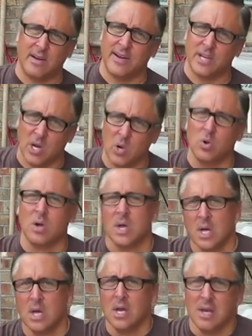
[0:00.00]
Now I know
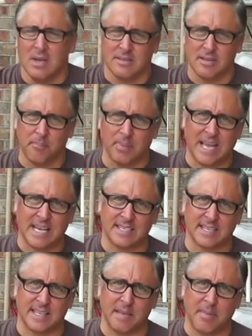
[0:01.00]
some
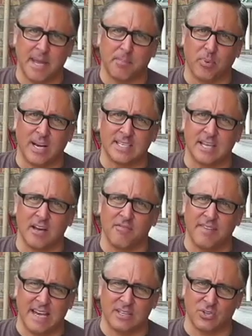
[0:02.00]
plastic they make breaks down
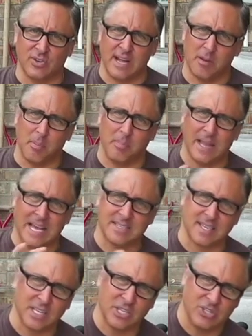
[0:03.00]
faster now, but
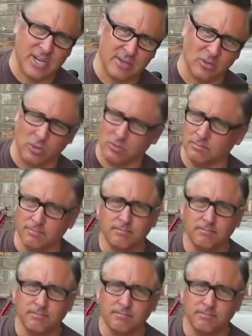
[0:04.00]
plastic in general